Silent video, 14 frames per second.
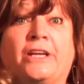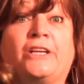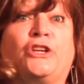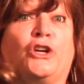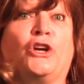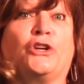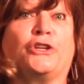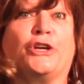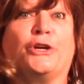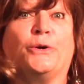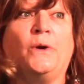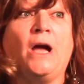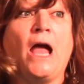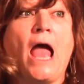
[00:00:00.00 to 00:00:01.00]
that we need to
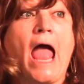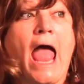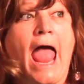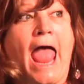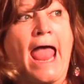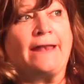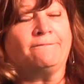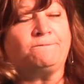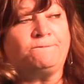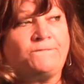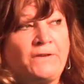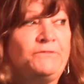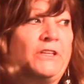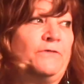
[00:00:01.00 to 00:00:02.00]
be able to laugh
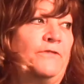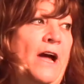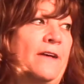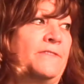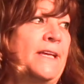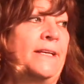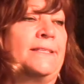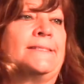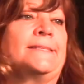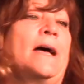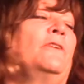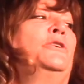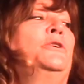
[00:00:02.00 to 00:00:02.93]
at ourselves and